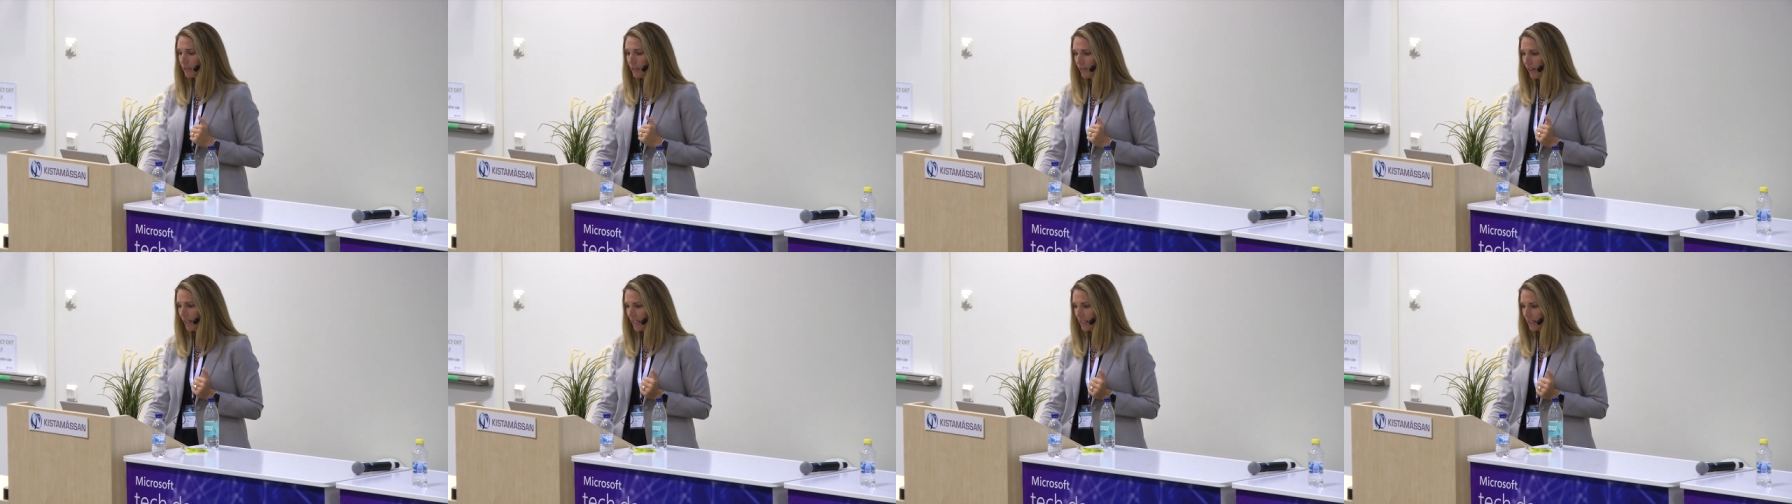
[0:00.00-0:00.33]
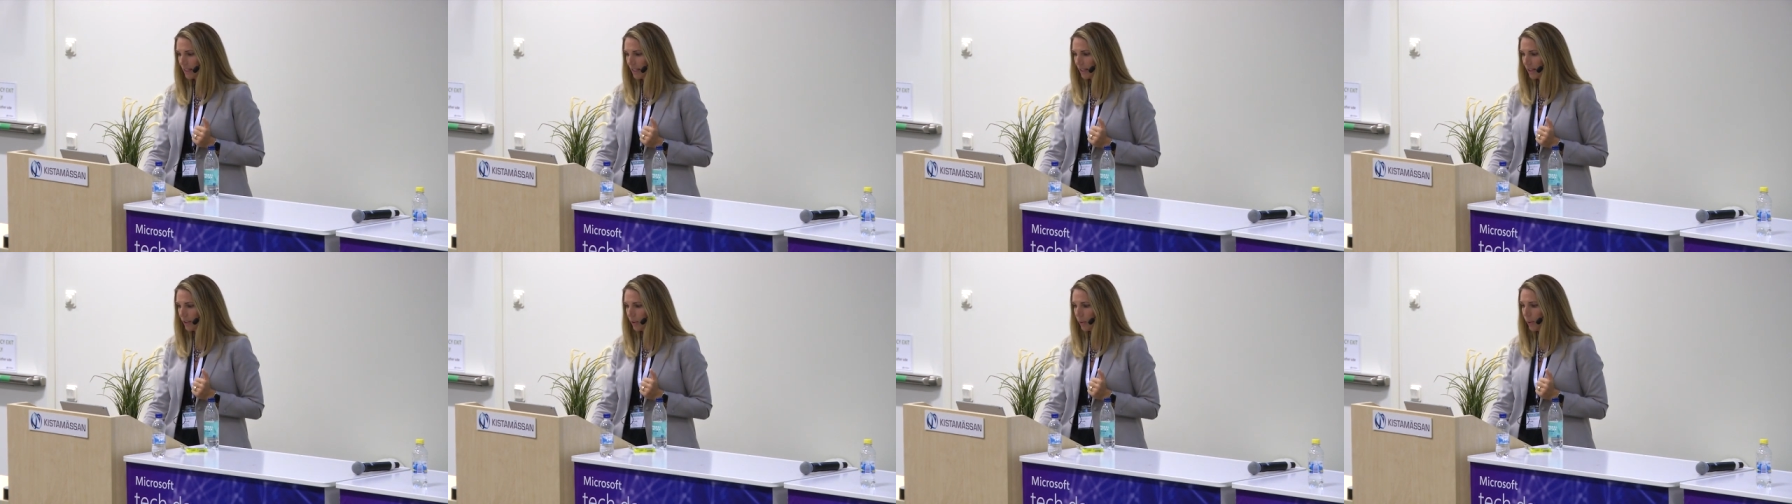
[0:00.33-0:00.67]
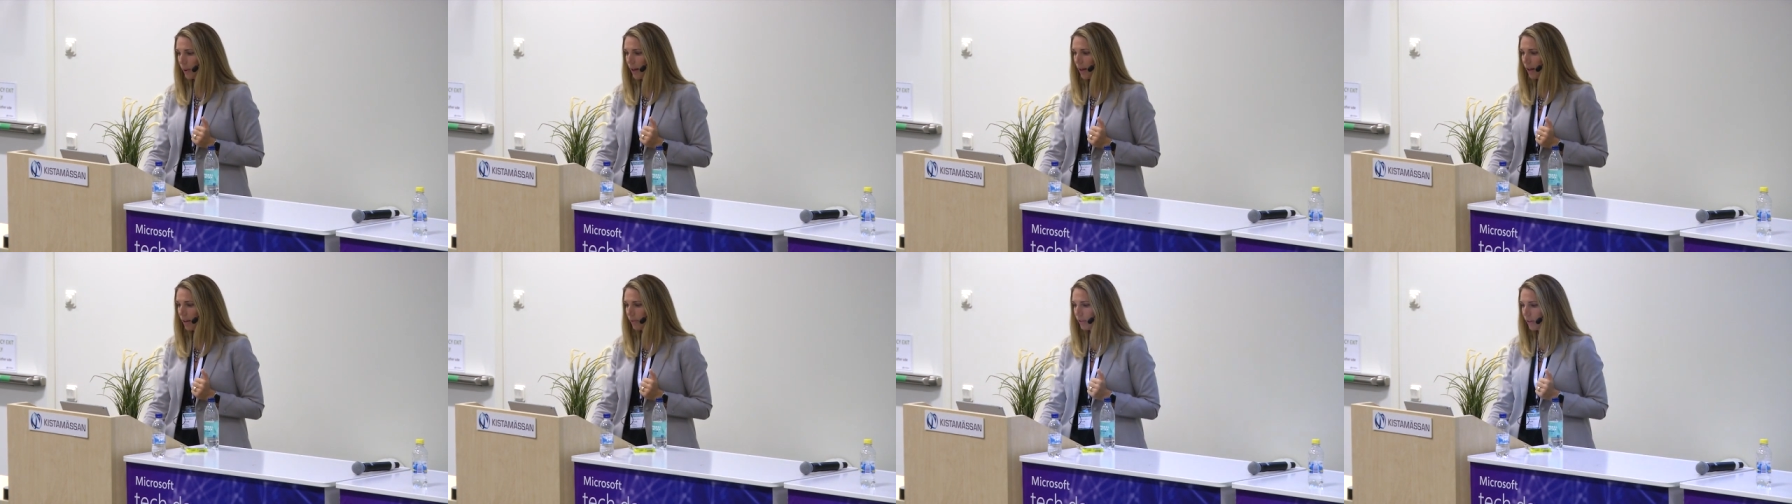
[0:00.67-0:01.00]
device that you
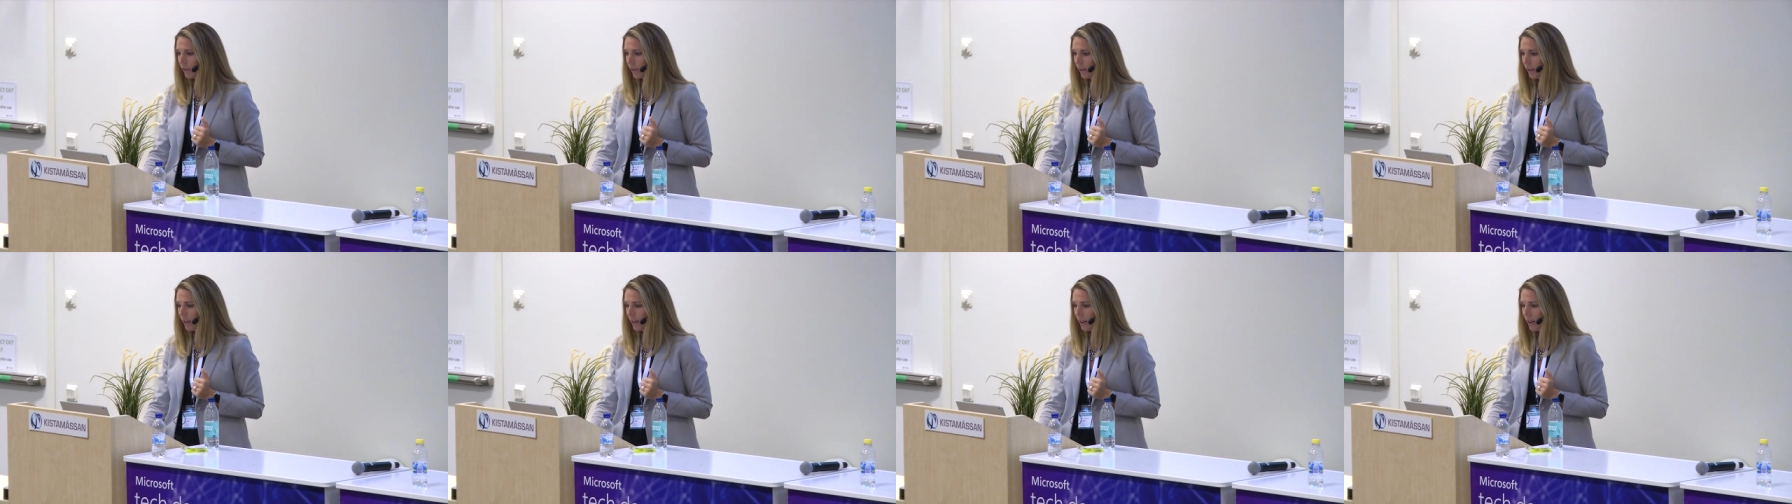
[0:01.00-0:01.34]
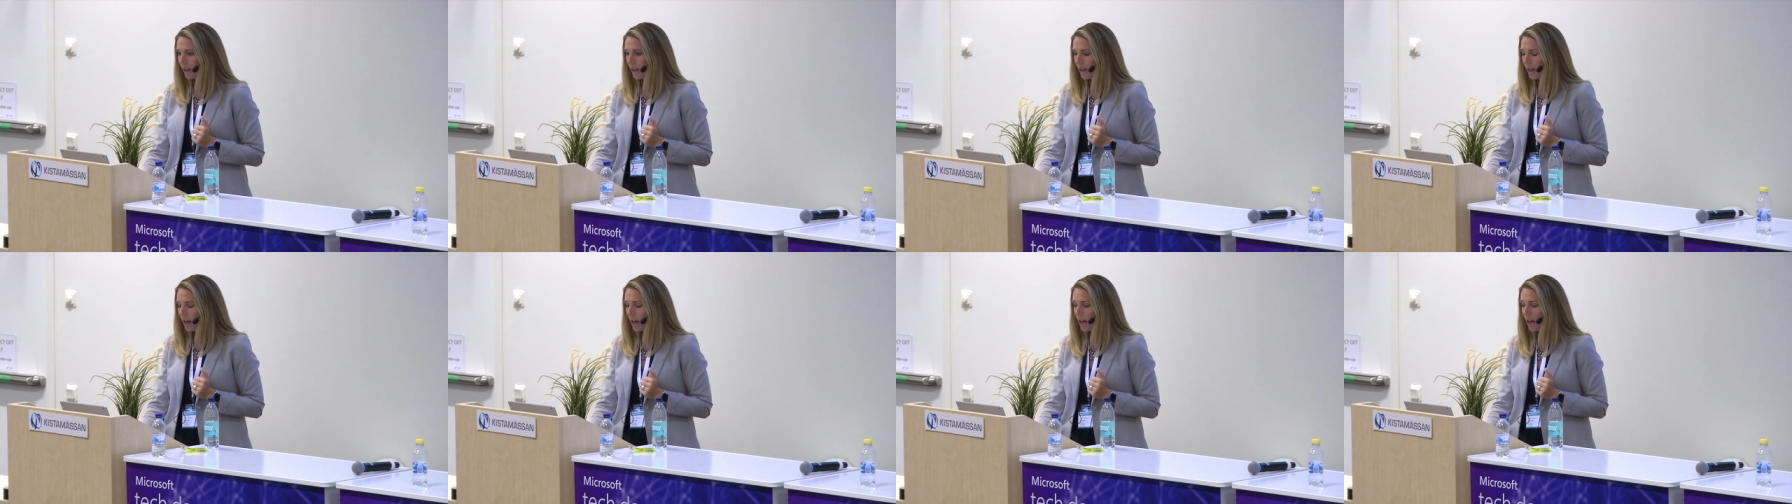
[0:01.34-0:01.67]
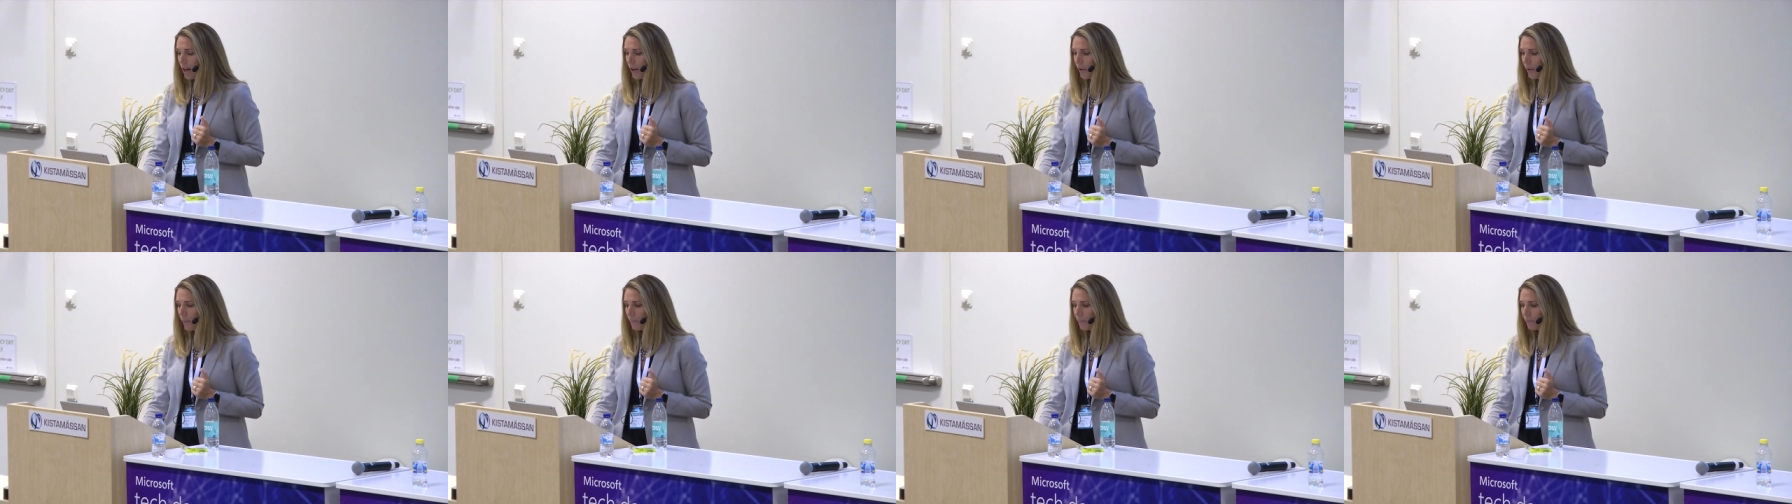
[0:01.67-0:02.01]
have.
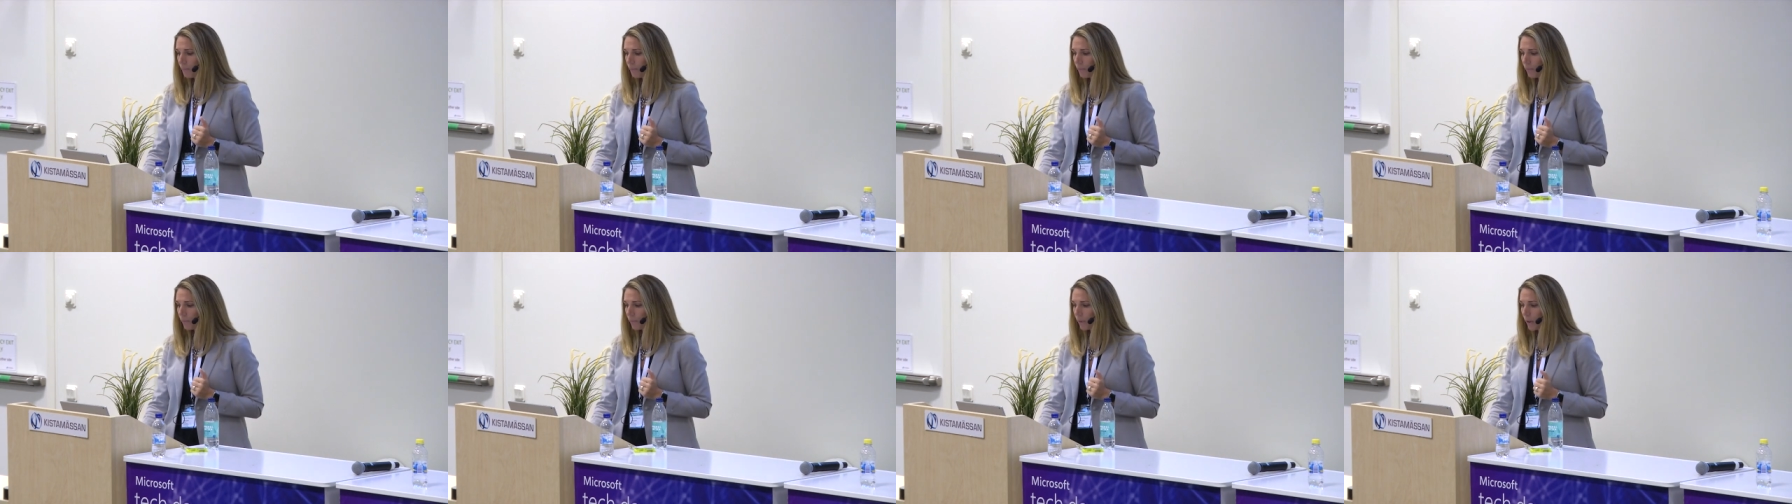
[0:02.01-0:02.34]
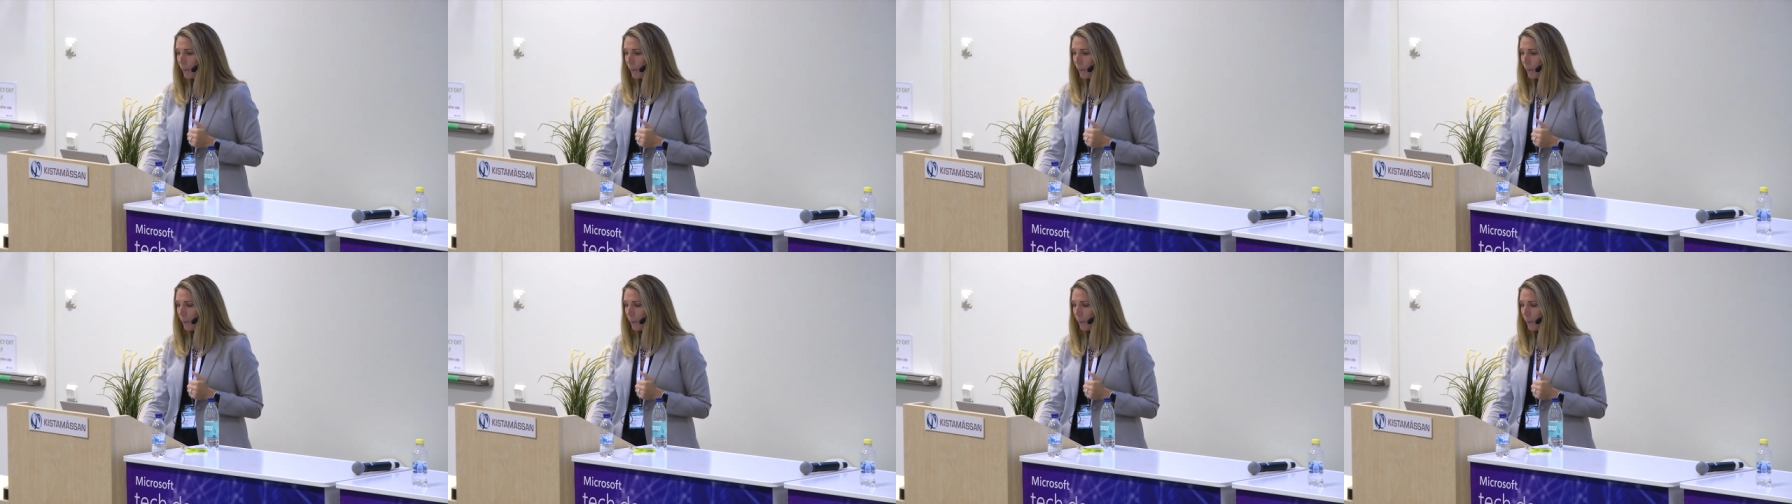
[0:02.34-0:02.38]
Um,